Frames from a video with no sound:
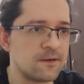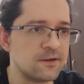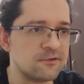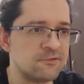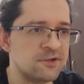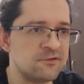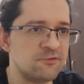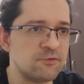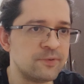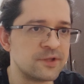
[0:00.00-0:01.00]
As soon as
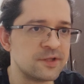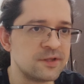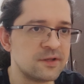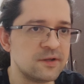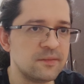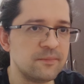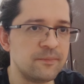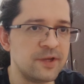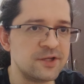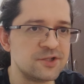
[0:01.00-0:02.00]
you open it,
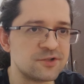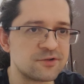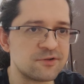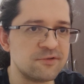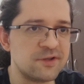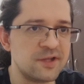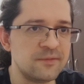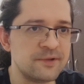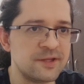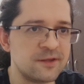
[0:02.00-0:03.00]
make sure to
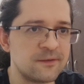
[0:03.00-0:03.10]
save it.